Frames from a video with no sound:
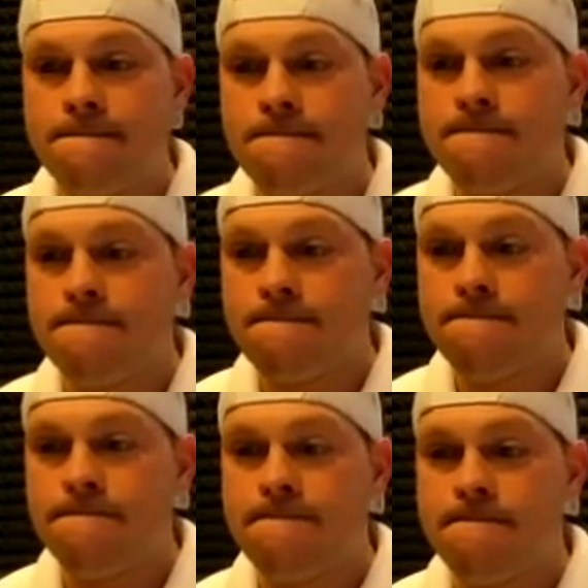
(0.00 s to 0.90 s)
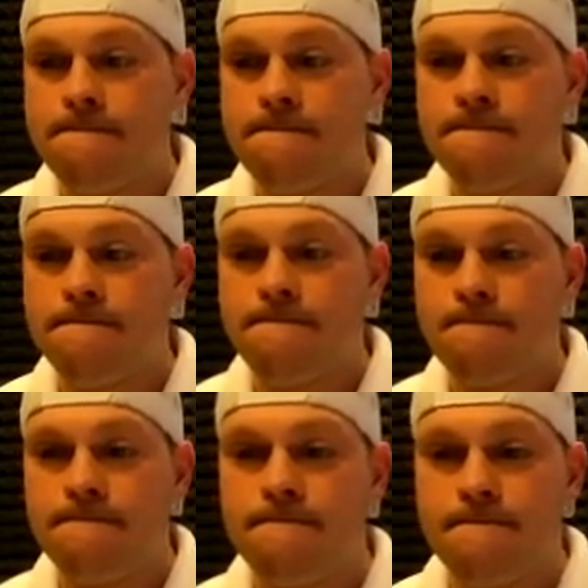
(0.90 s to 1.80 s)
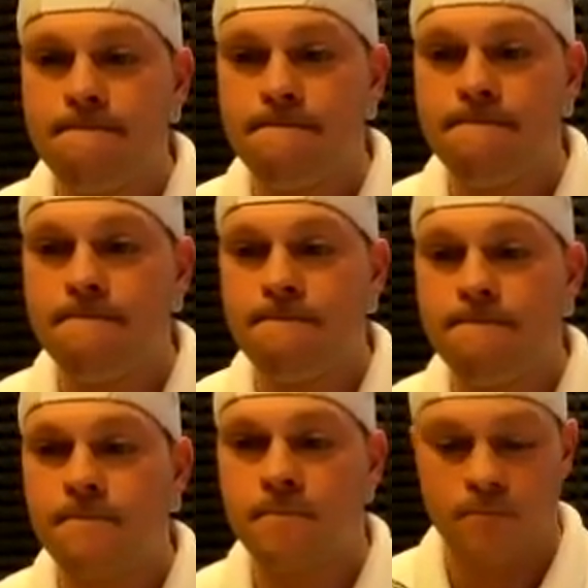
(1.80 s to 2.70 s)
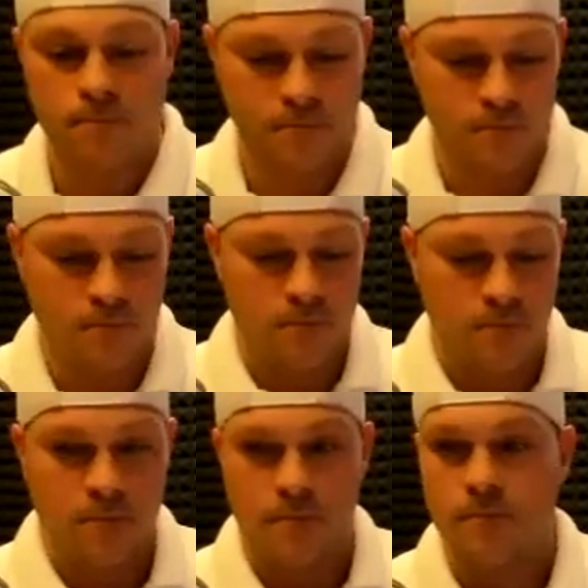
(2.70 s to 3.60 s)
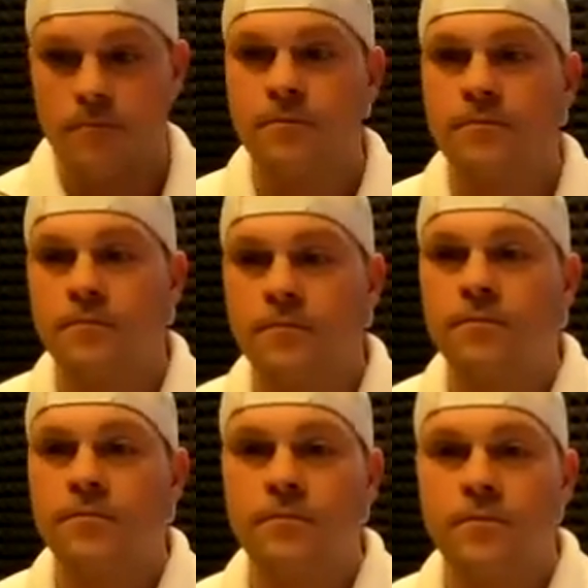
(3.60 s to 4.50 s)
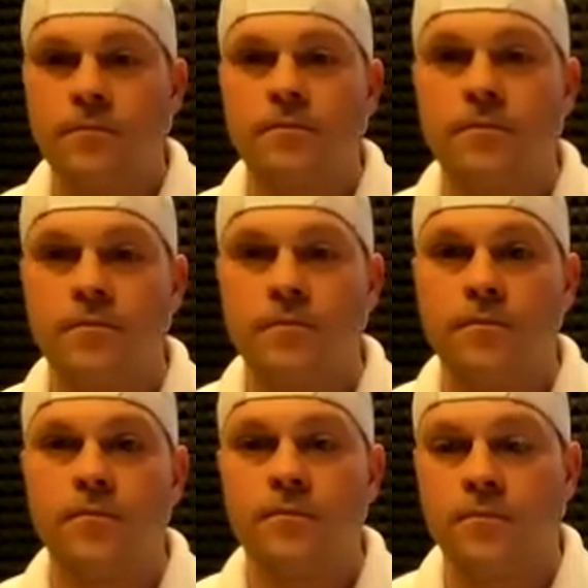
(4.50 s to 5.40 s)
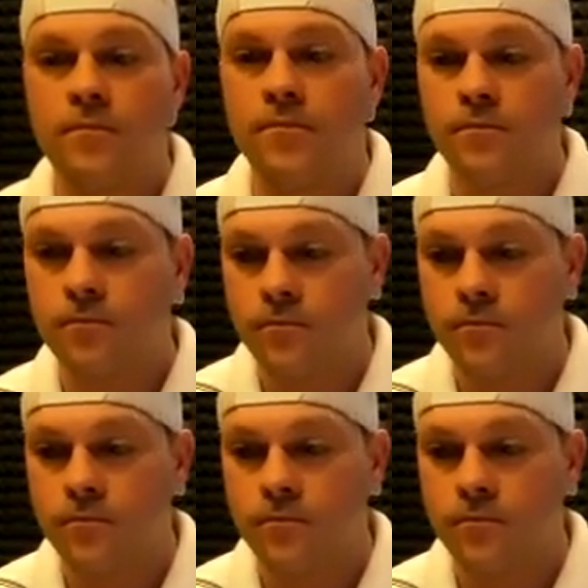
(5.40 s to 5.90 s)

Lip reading: The person shown says nothing.